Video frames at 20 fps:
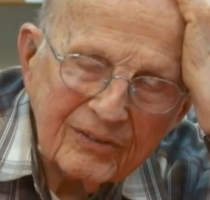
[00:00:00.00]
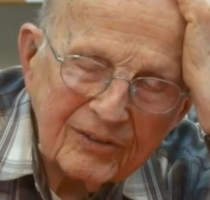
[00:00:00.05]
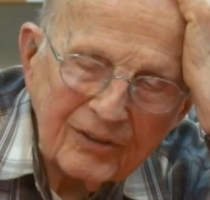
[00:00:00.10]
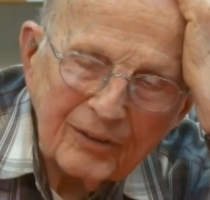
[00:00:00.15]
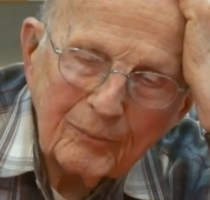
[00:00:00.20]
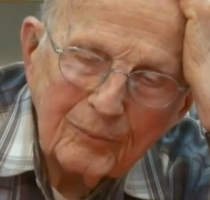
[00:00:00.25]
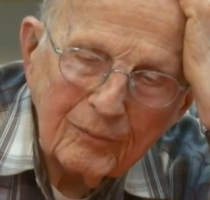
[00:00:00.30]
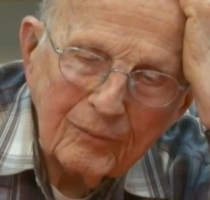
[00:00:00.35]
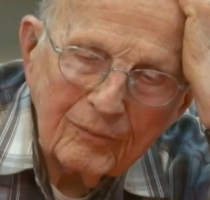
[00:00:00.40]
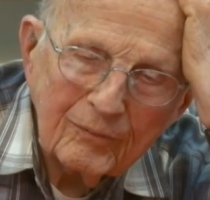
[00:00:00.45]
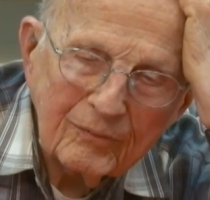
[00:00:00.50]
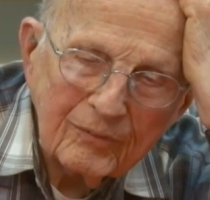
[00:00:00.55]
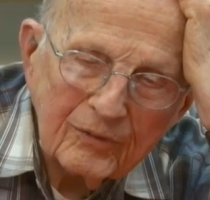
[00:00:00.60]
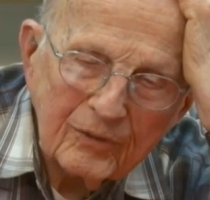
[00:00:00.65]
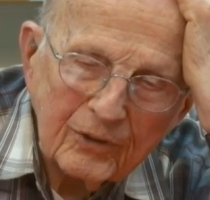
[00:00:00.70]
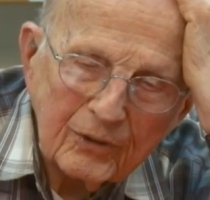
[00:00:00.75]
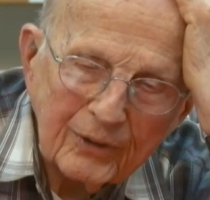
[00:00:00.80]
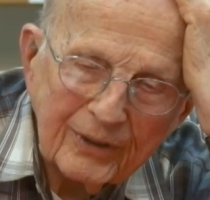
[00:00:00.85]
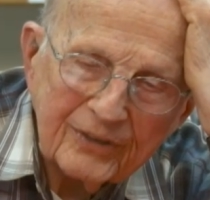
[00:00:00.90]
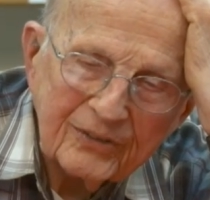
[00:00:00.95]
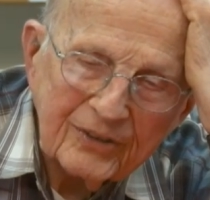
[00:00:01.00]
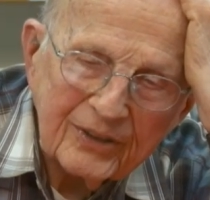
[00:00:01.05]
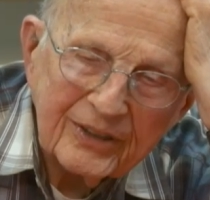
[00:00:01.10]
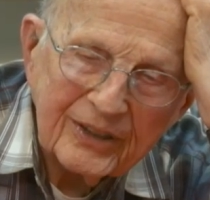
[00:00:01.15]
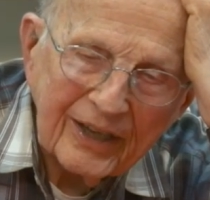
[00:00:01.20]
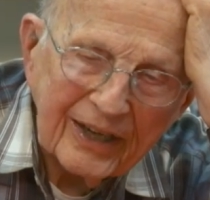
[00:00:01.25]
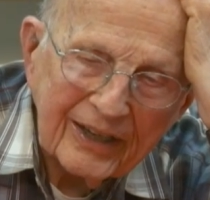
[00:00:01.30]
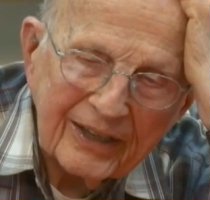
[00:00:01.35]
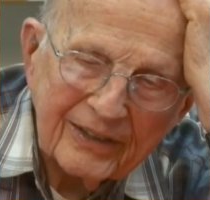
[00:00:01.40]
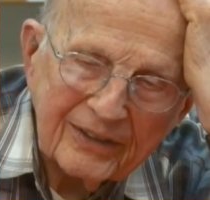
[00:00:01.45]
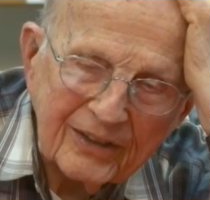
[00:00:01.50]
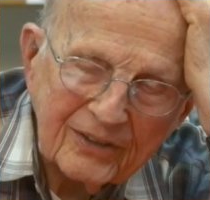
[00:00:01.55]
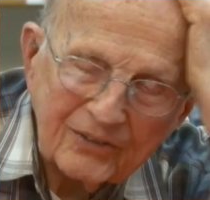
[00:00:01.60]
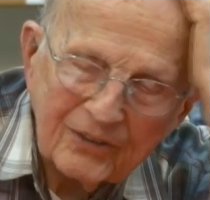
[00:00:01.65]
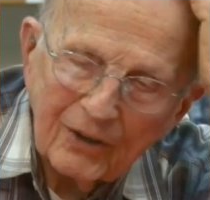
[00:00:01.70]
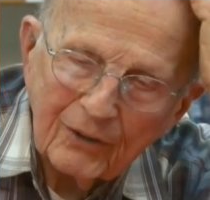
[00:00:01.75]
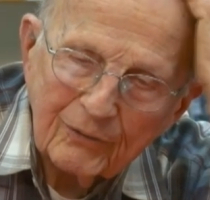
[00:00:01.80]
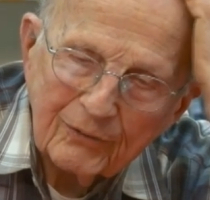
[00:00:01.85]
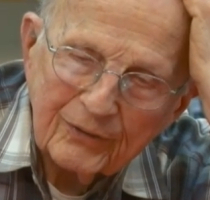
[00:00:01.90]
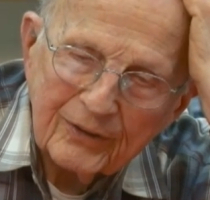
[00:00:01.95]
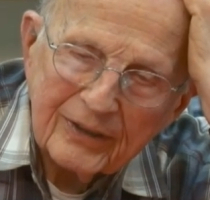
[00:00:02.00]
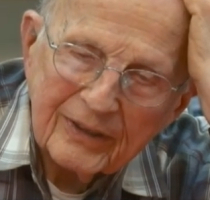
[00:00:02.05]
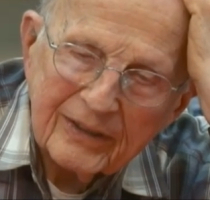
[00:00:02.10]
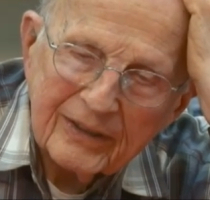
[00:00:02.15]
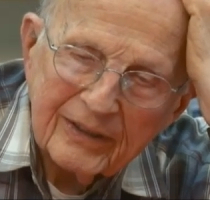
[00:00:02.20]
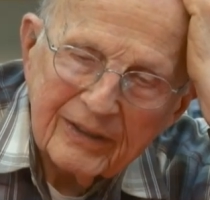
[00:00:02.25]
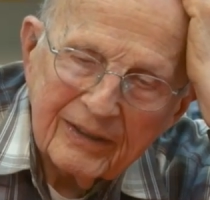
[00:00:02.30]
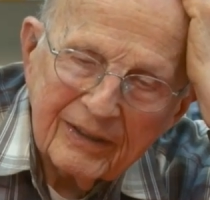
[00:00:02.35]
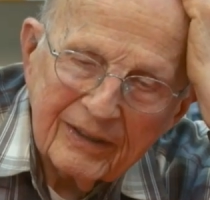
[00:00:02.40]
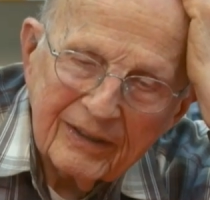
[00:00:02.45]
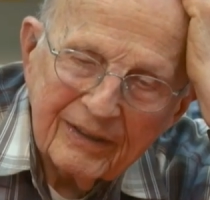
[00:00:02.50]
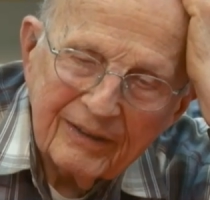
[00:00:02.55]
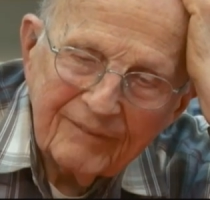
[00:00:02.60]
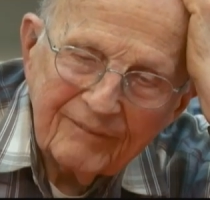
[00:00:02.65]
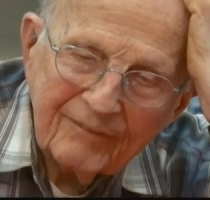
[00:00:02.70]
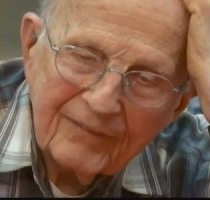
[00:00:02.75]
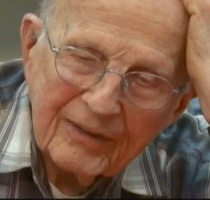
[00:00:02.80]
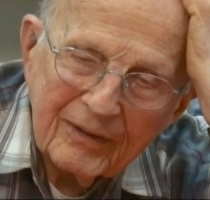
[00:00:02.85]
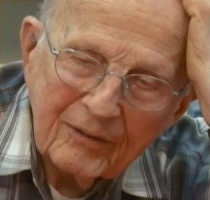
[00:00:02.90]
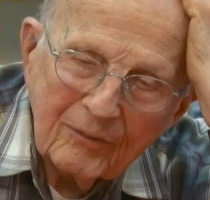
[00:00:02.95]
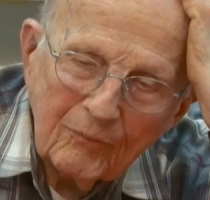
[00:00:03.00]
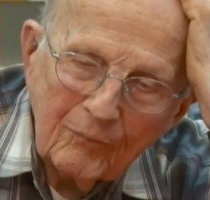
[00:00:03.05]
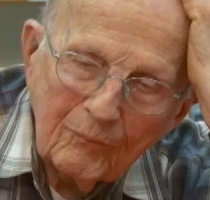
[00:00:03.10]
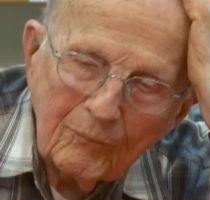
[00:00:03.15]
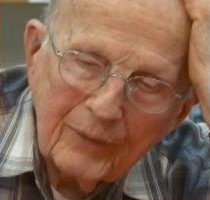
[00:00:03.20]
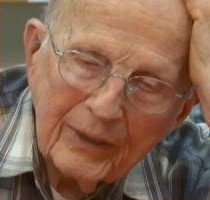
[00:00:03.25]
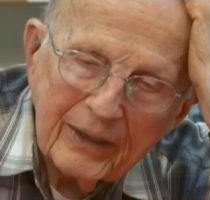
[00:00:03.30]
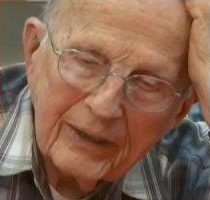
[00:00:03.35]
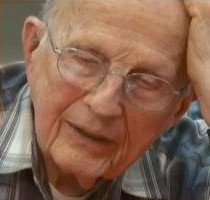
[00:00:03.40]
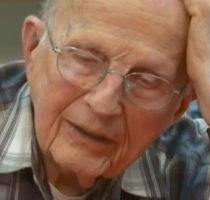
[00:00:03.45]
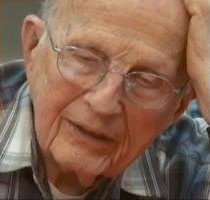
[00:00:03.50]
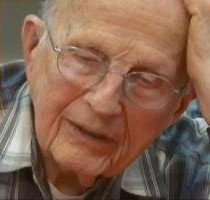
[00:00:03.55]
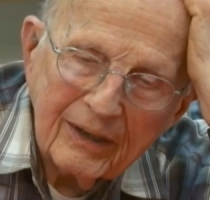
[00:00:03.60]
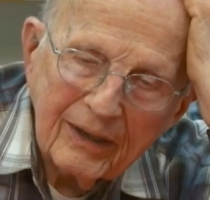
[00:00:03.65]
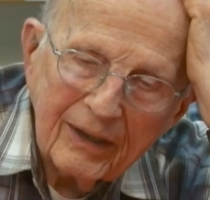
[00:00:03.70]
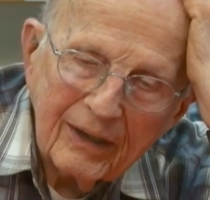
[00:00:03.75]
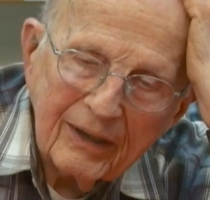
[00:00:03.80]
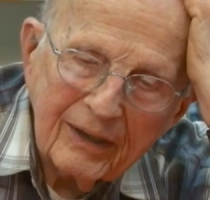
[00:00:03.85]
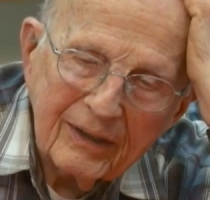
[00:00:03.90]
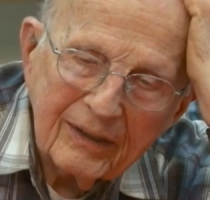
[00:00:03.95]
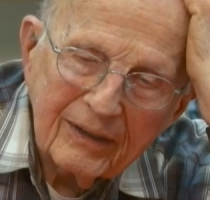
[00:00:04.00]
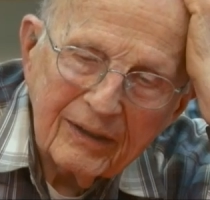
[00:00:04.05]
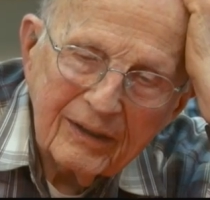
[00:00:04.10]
some crazy guy in this outfit may